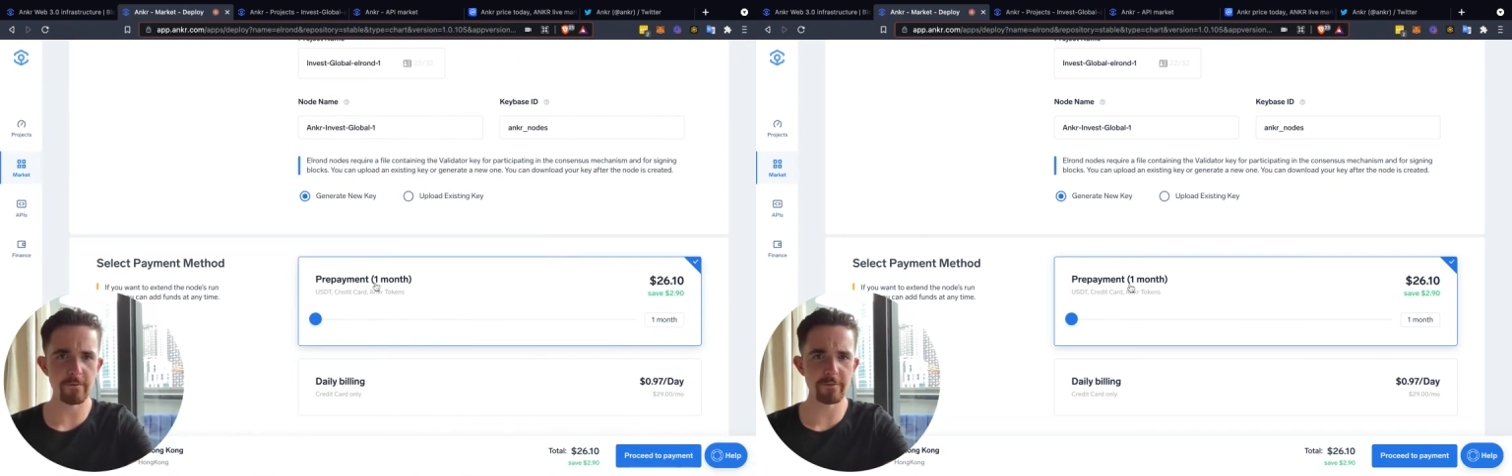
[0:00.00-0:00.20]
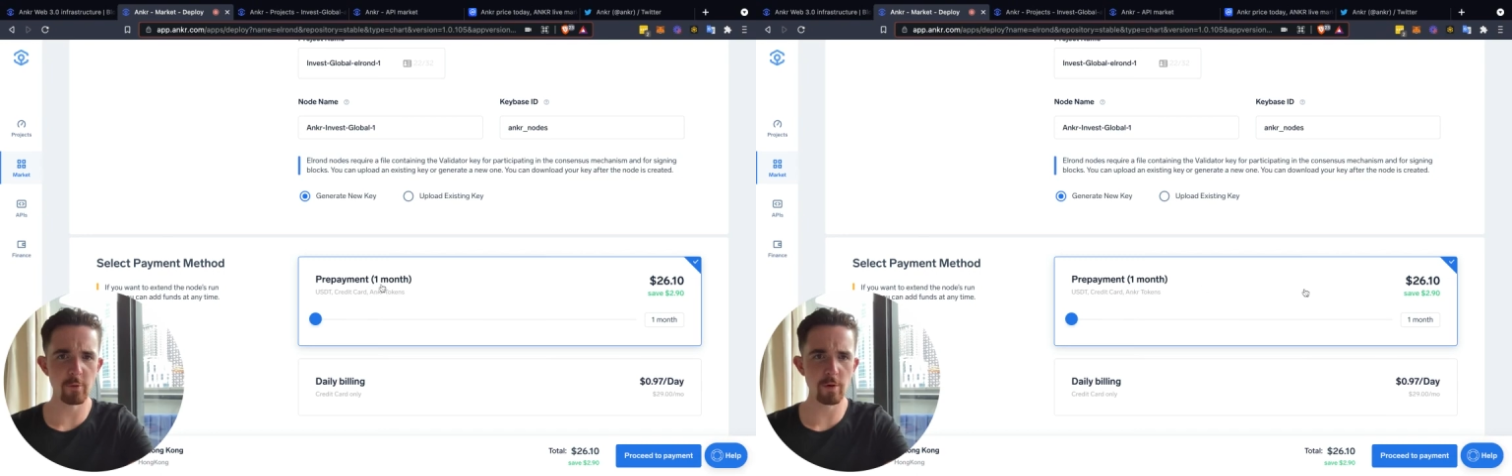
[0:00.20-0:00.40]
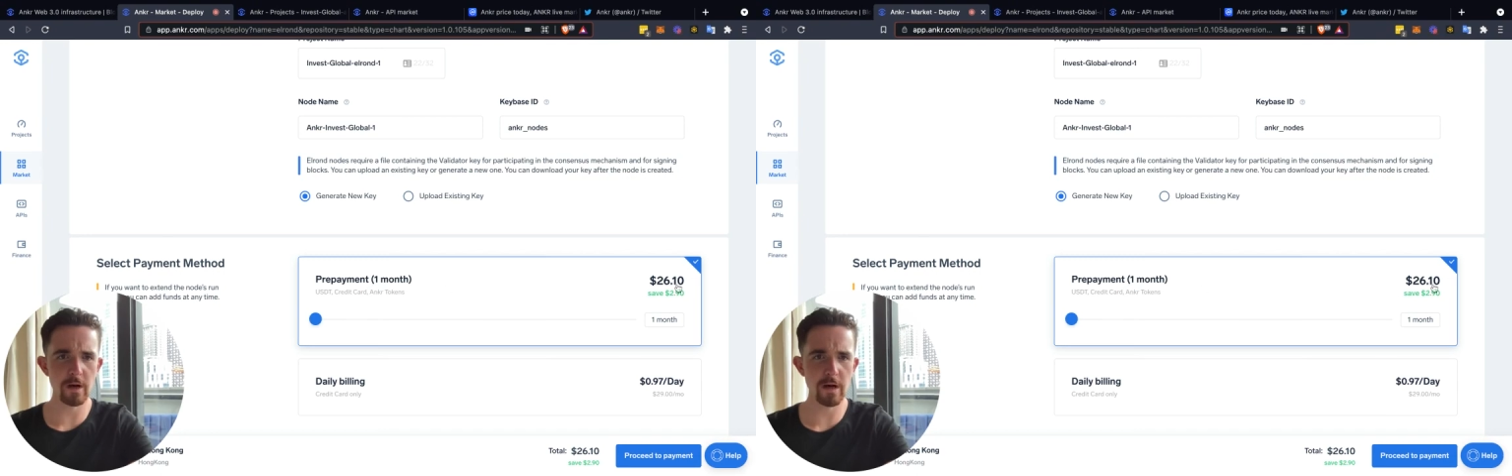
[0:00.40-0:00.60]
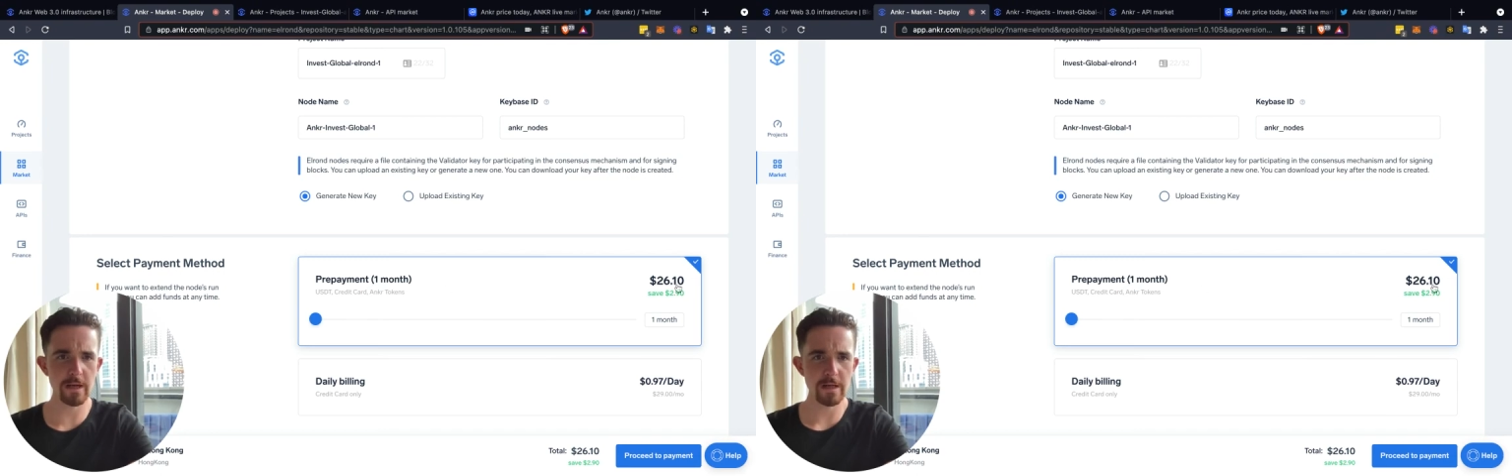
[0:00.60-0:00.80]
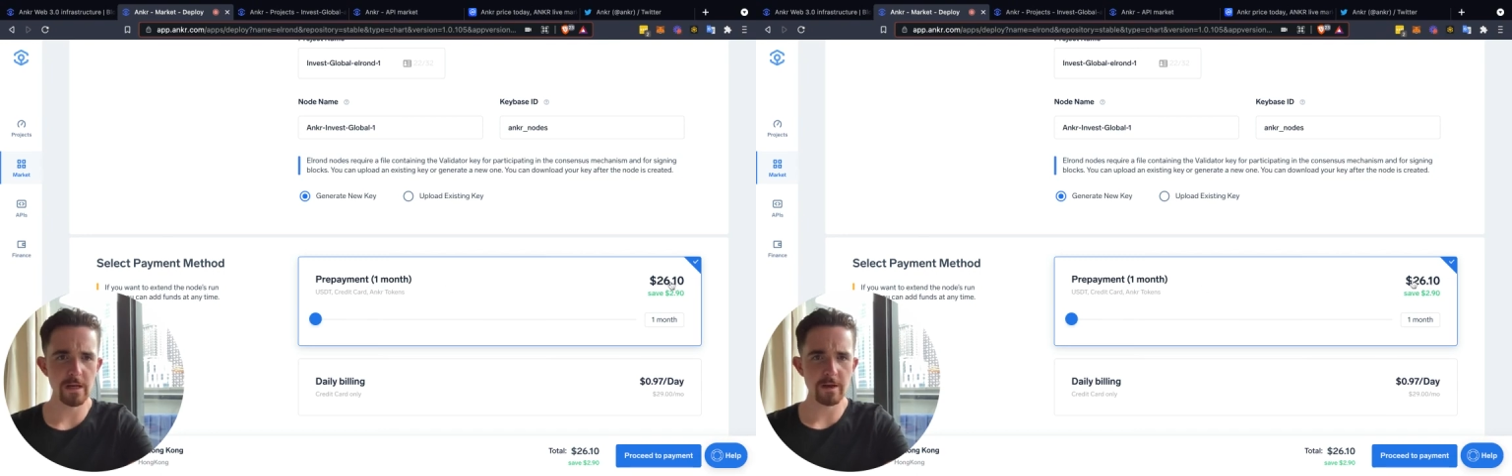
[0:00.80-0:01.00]
for
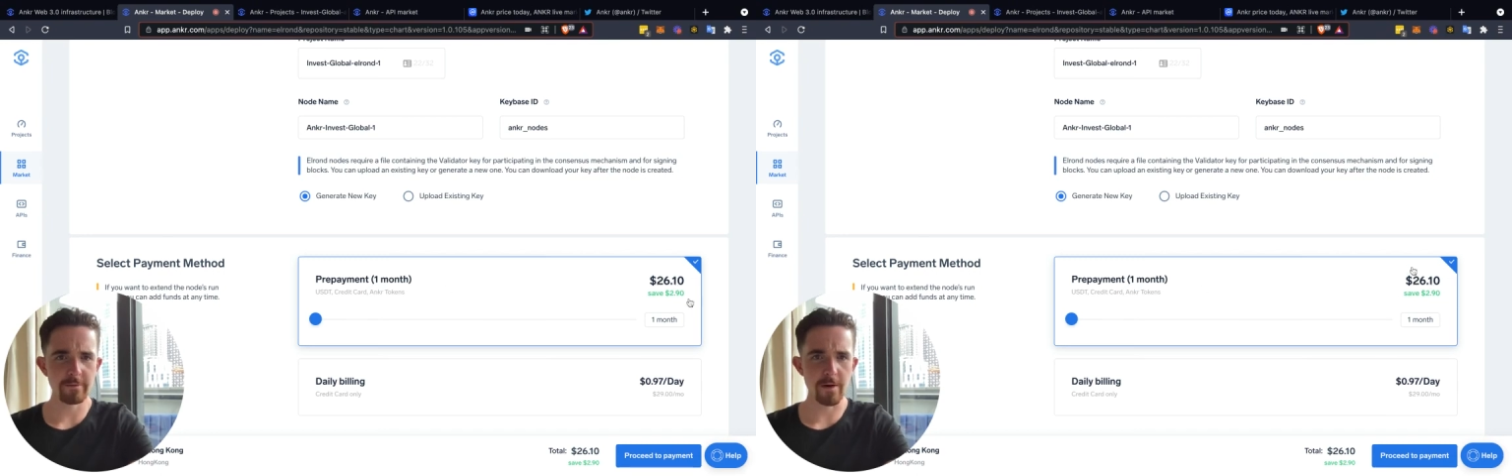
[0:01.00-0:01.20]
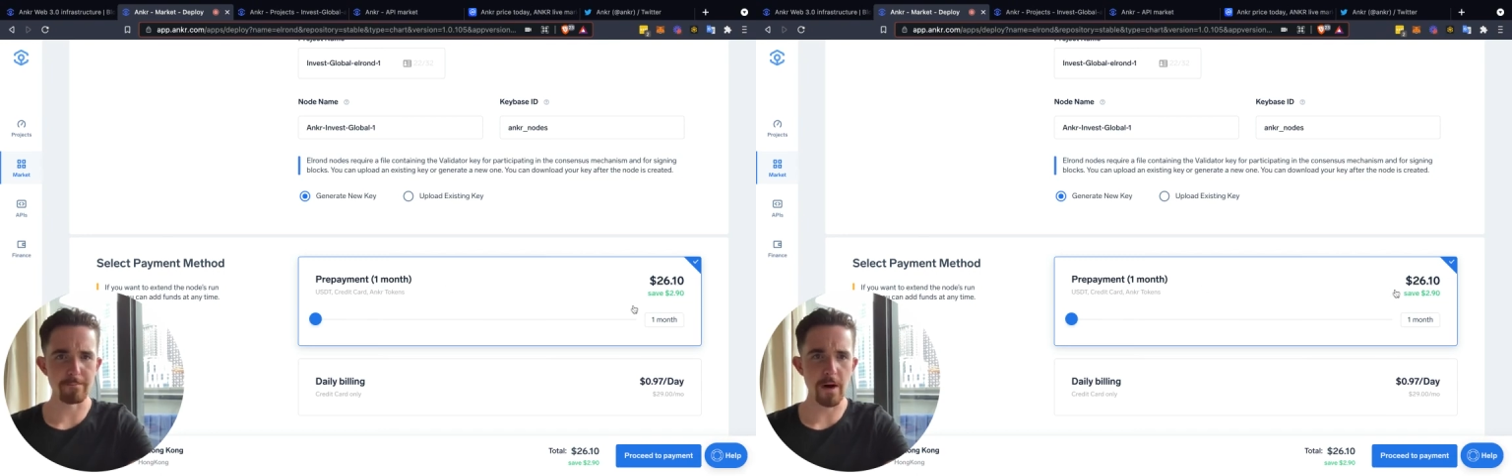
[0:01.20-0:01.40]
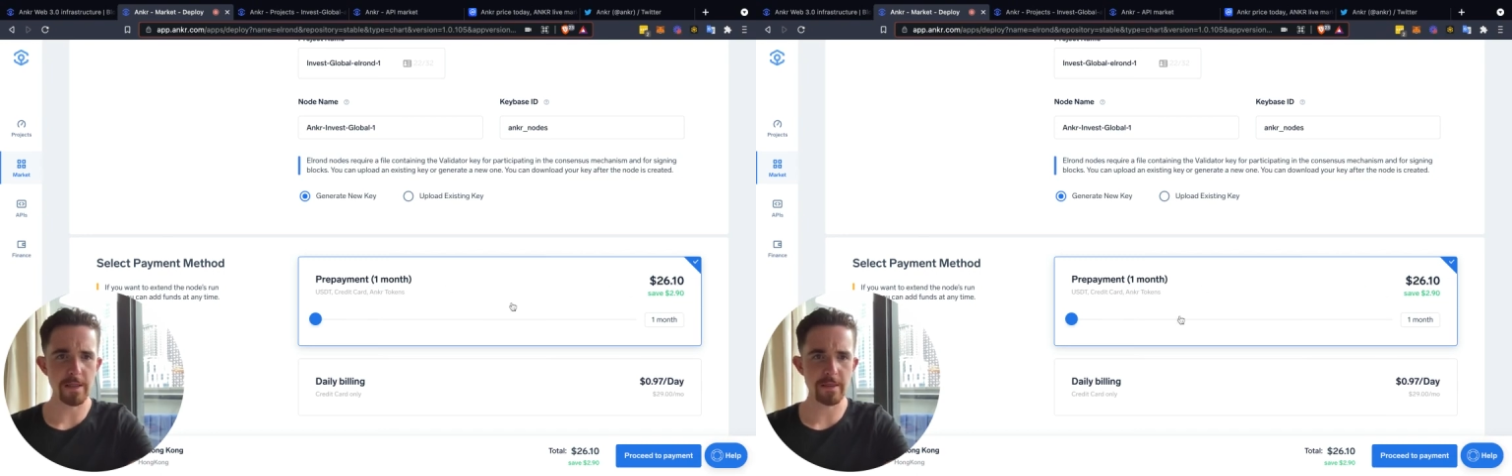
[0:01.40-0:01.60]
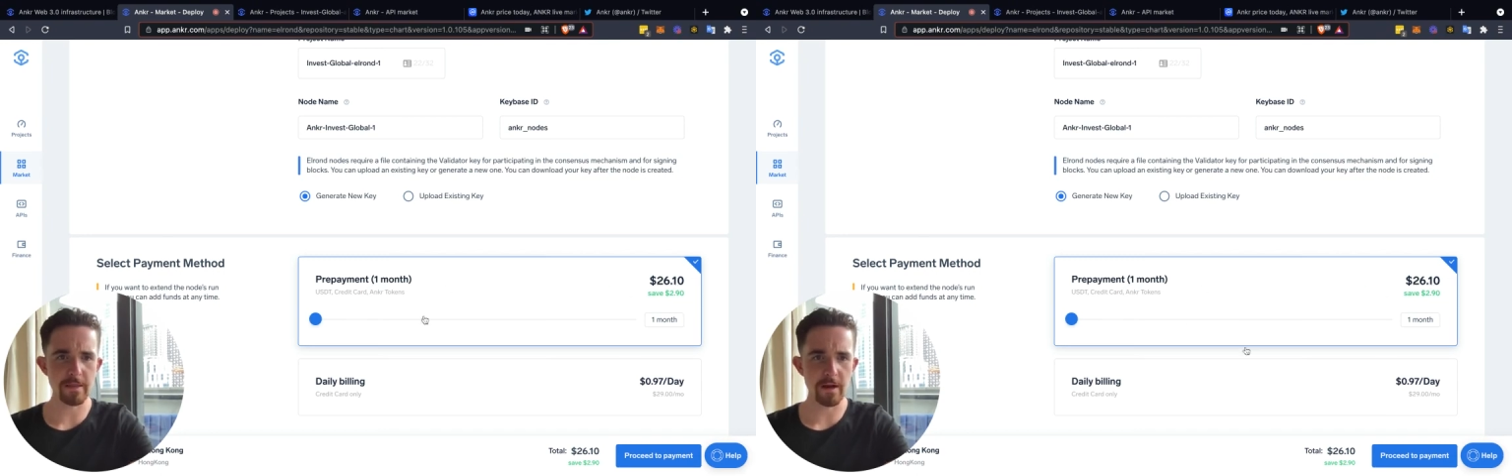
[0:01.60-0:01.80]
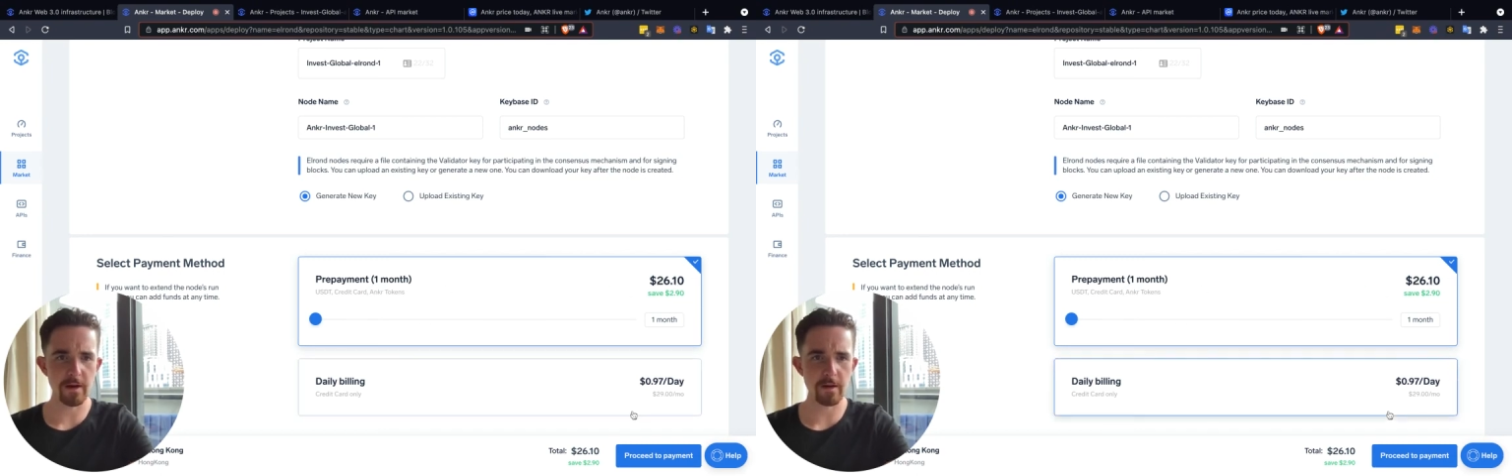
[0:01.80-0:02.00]
a month
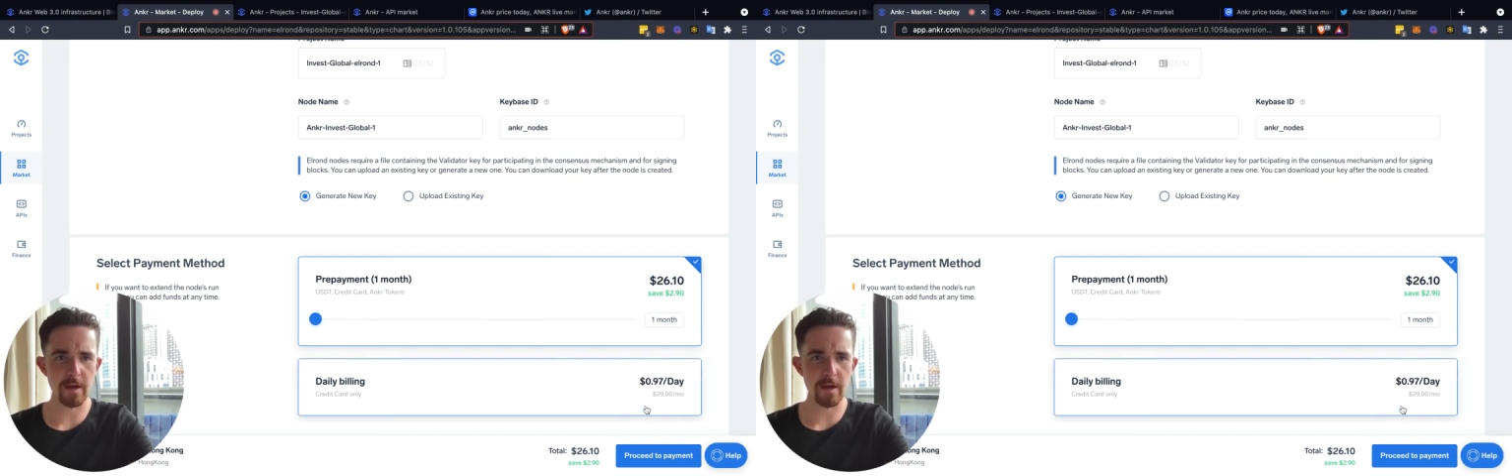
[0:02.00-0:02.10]
there,